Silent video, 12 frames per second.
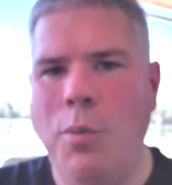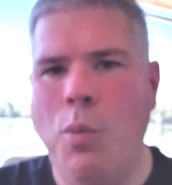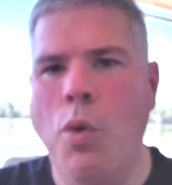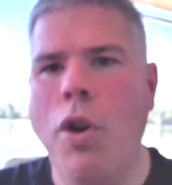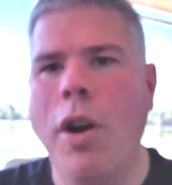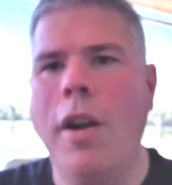
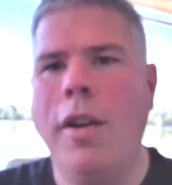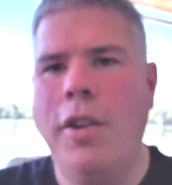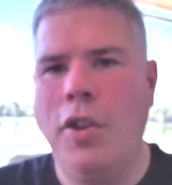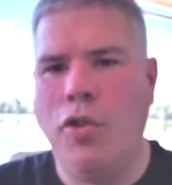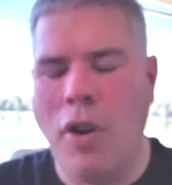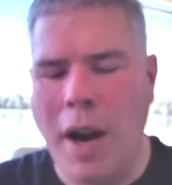Work
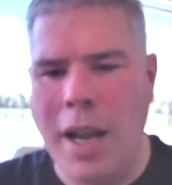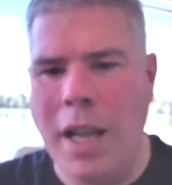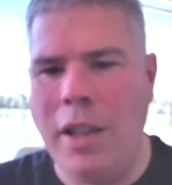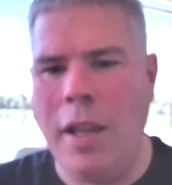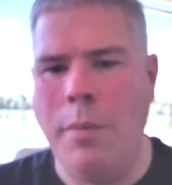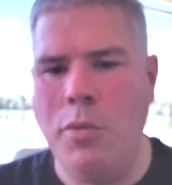to try and
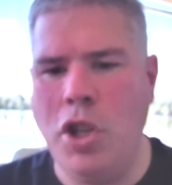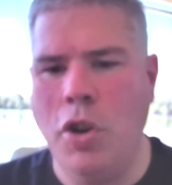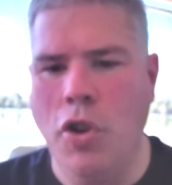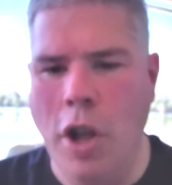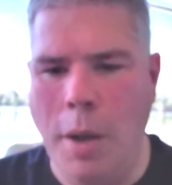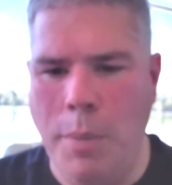get them
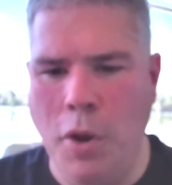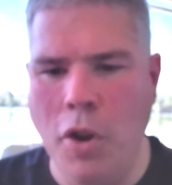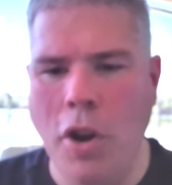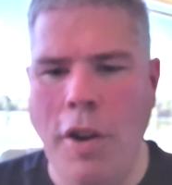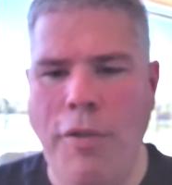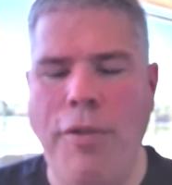cheered up. You're
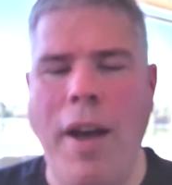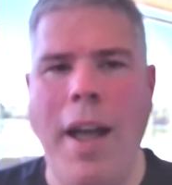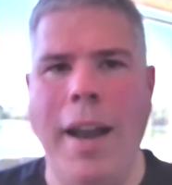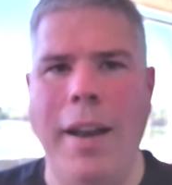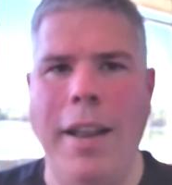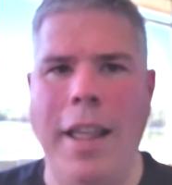going to
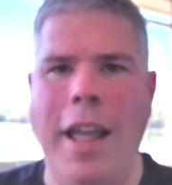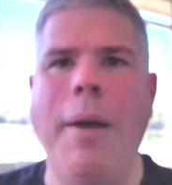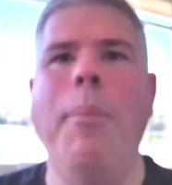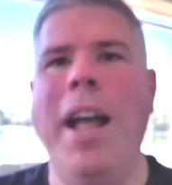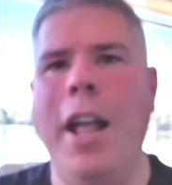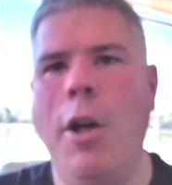find that
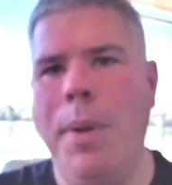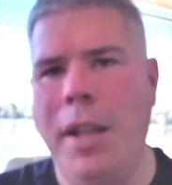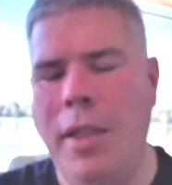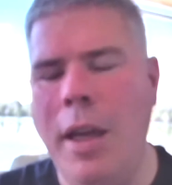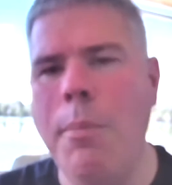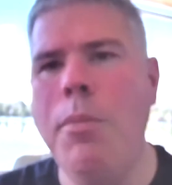by
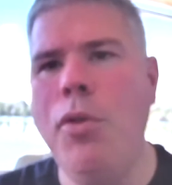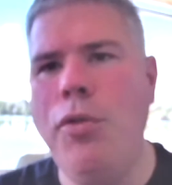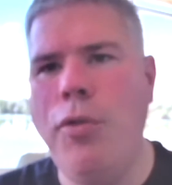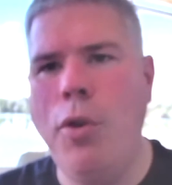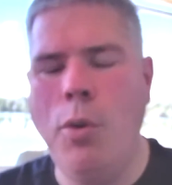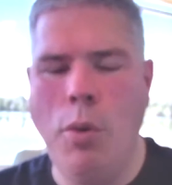helping them move
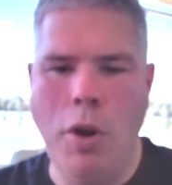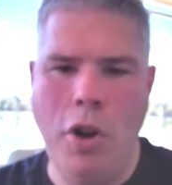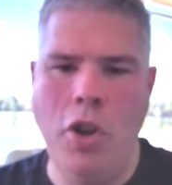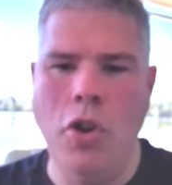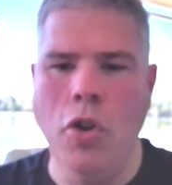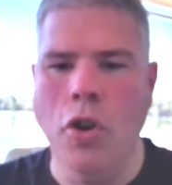forward,
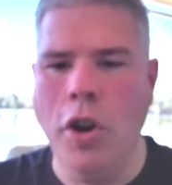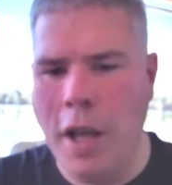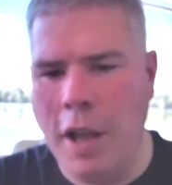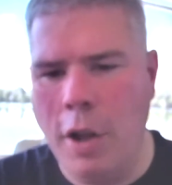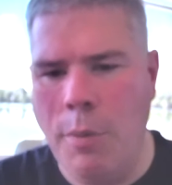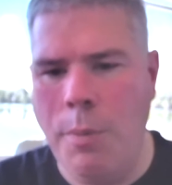you're going to
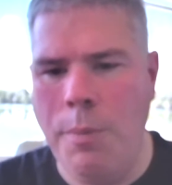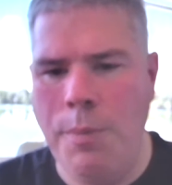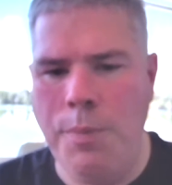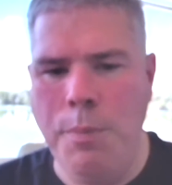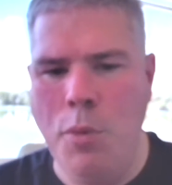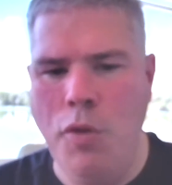help
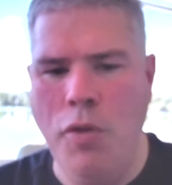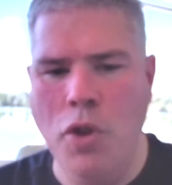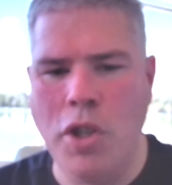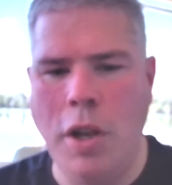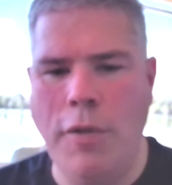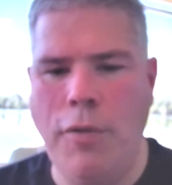move
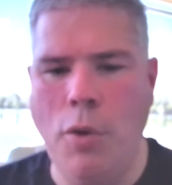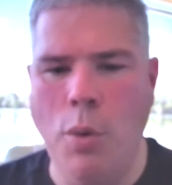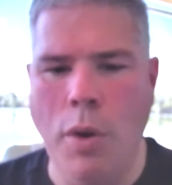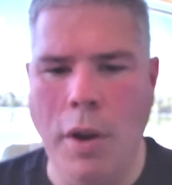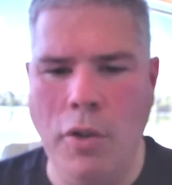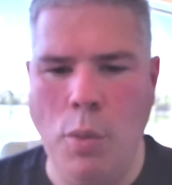yourself
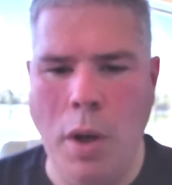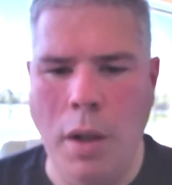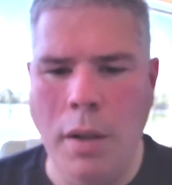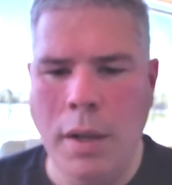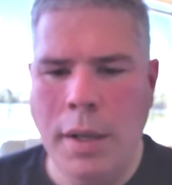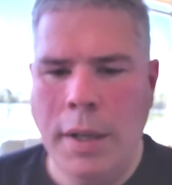forward as
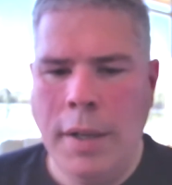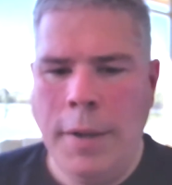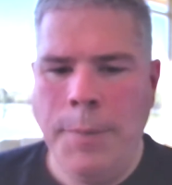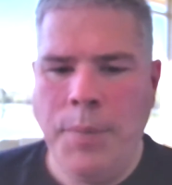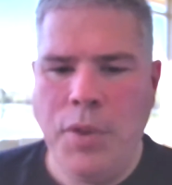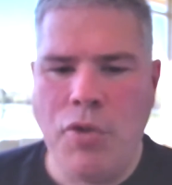well.
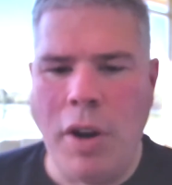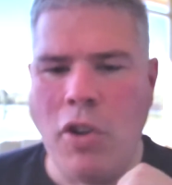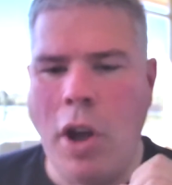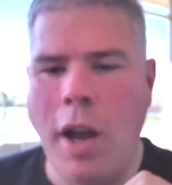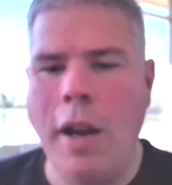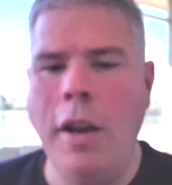Try
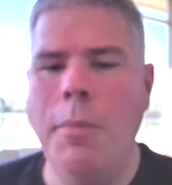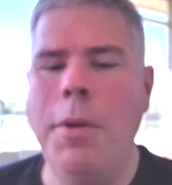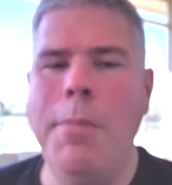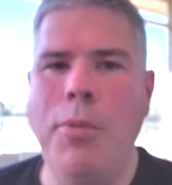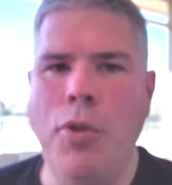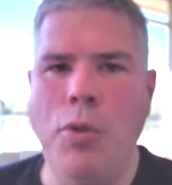talking to
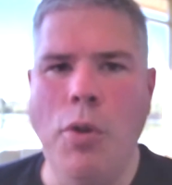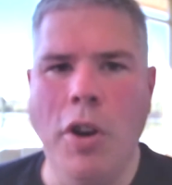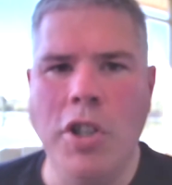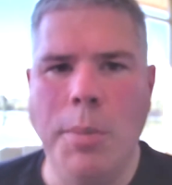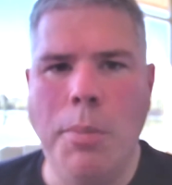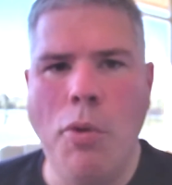people who are
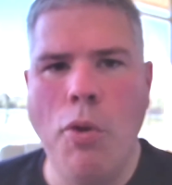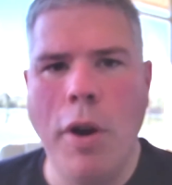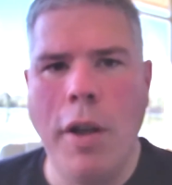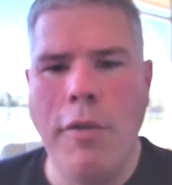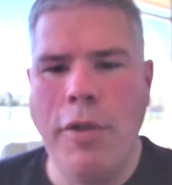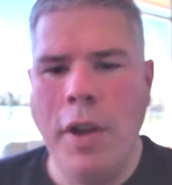
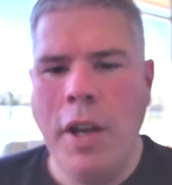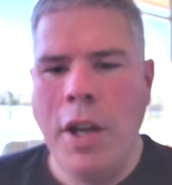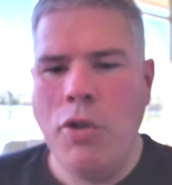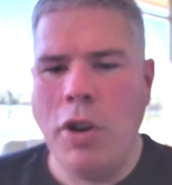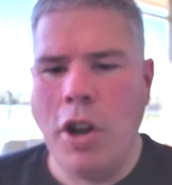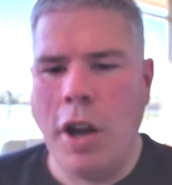supportive.
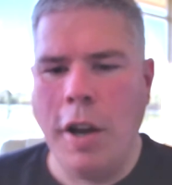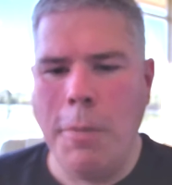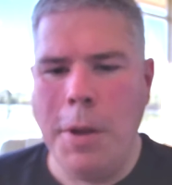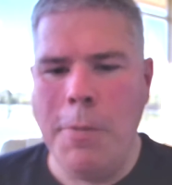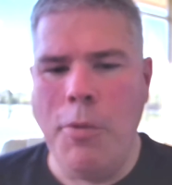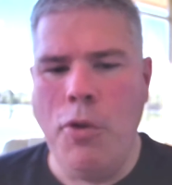Try talking to
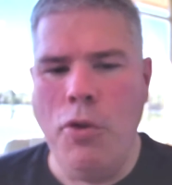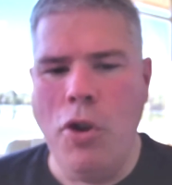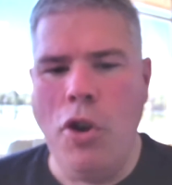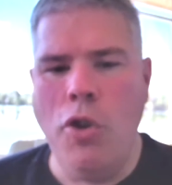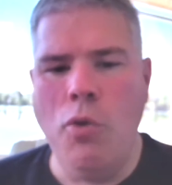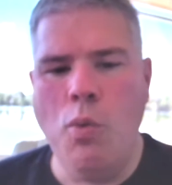people who
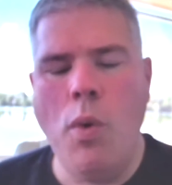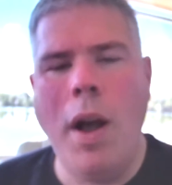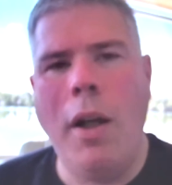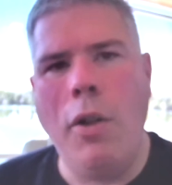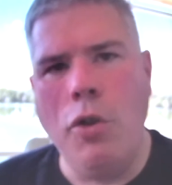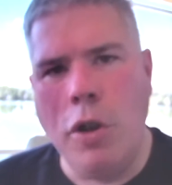know you
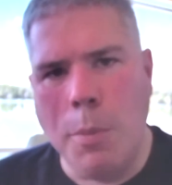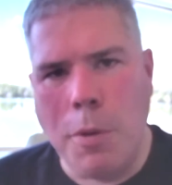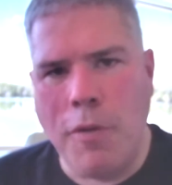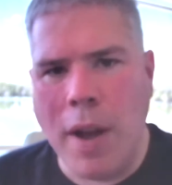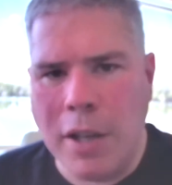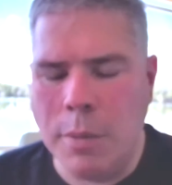well, who could
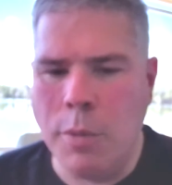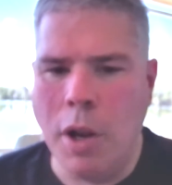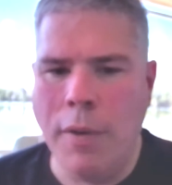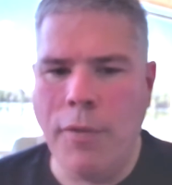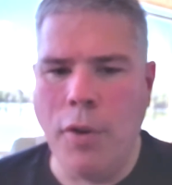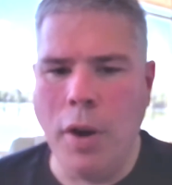provide some
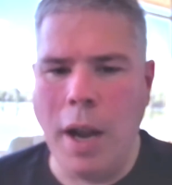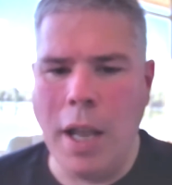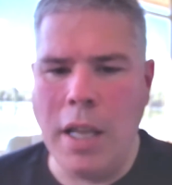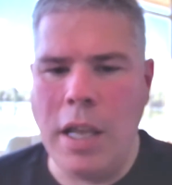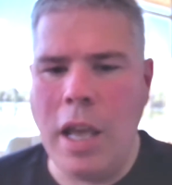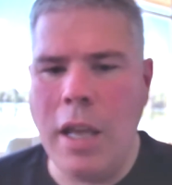comfort
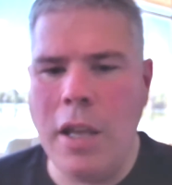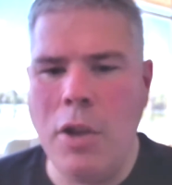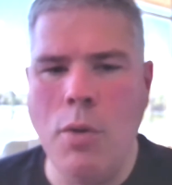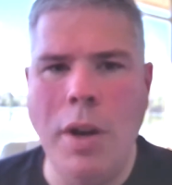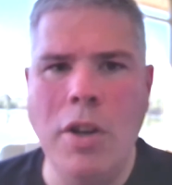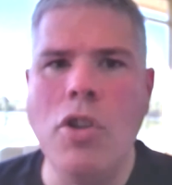and get
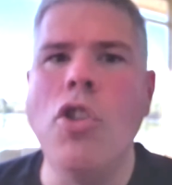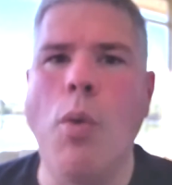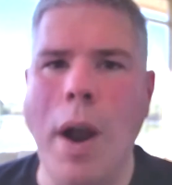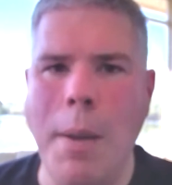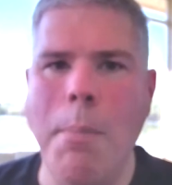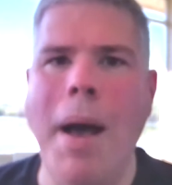you into the
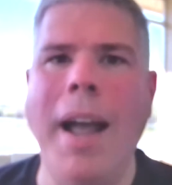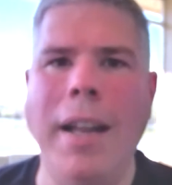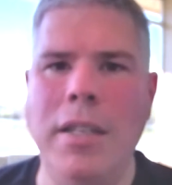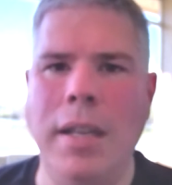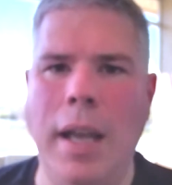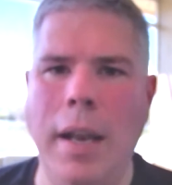right
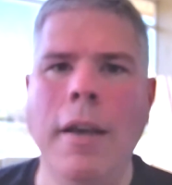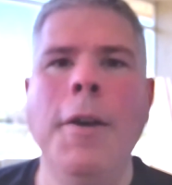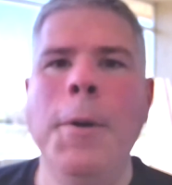mindset